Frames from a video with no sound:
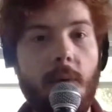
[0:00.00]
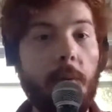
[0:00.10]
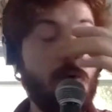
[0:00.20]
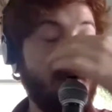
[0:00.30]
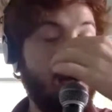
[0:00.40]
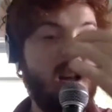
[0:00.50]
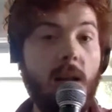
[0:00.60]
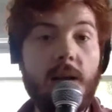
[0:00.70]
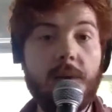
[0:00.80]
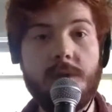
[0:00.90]
going to
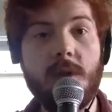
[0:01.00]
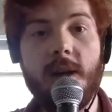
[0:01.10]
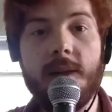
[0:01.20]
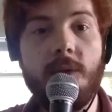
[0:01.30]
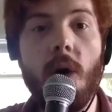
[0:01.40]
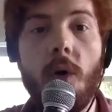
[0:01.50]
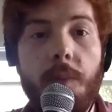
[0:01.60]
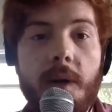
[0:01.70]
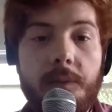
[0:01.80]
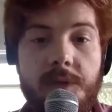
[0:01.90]
clubs. They're not even
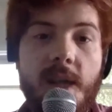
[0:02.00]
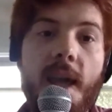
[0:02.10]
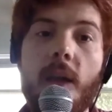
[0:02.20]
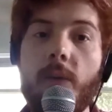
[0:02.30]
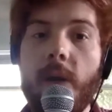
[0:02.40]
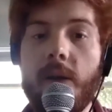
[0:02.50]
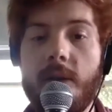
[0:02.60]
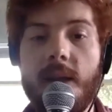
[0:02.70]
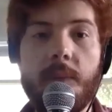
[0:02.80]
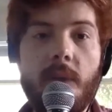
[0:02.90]
open. I'm just hanging around
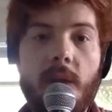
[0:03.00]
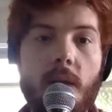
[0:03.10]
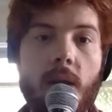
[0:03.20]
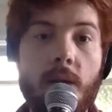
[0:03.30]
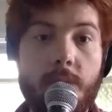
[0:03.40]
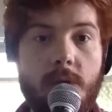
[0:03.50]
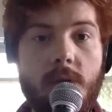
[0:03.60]
in empty clubs.